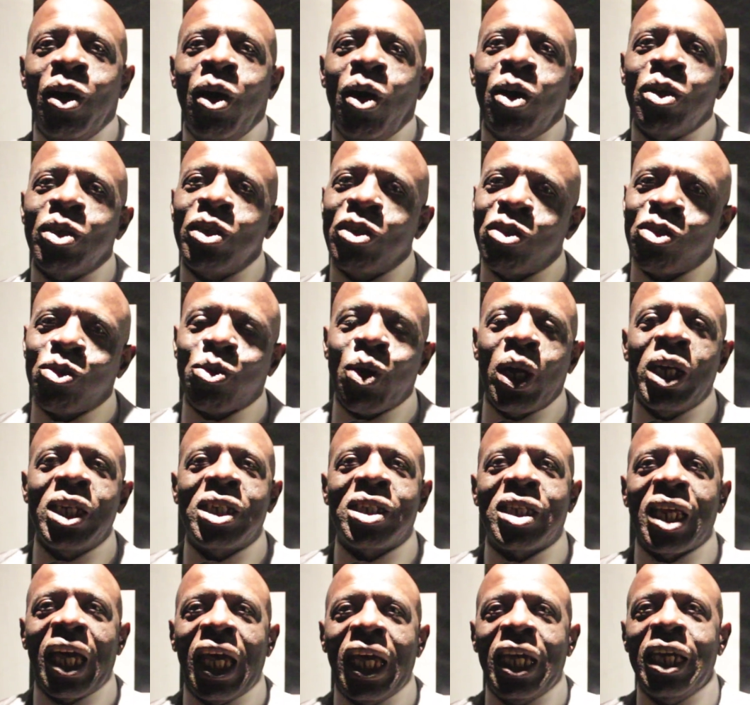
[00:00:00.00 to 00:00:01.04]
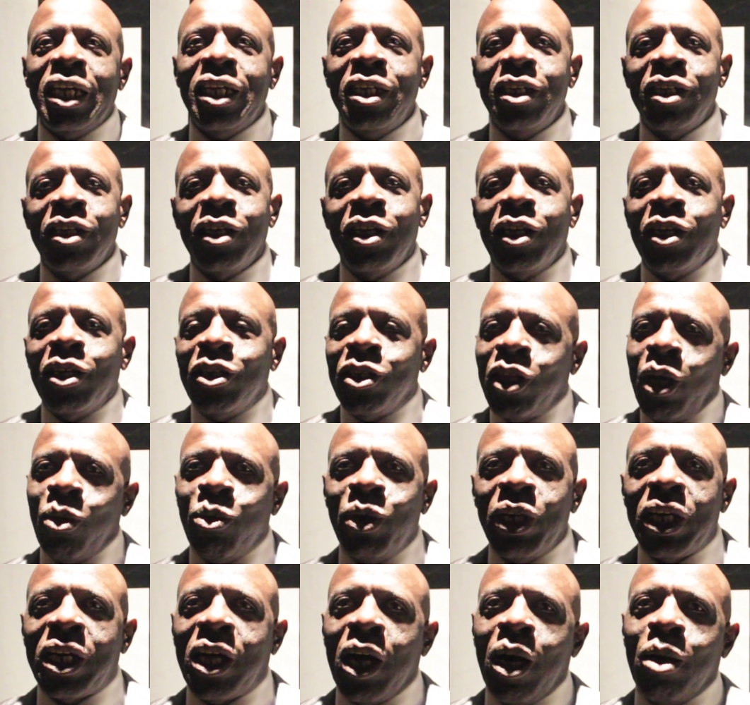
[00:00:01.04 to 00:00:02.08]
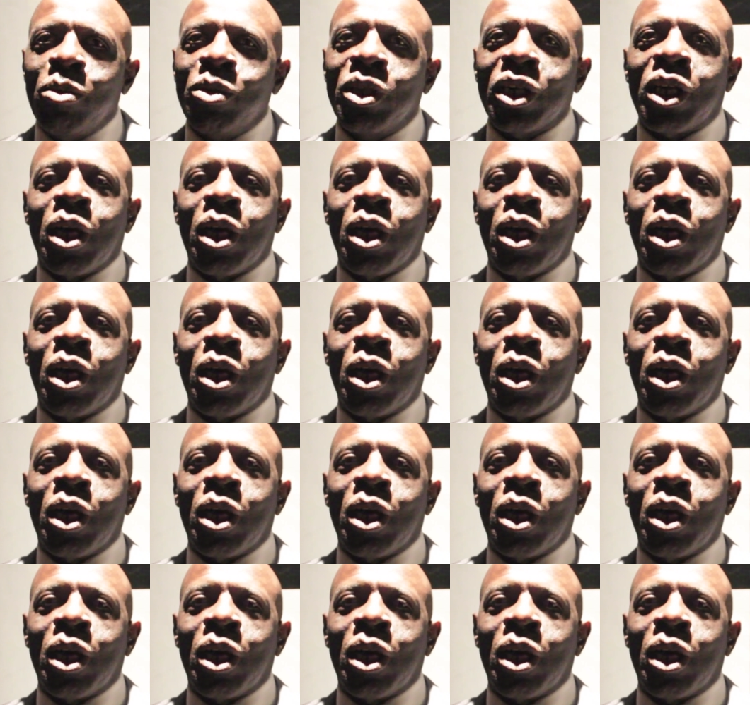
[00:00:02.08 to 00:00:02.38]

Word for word: On this great day that we come to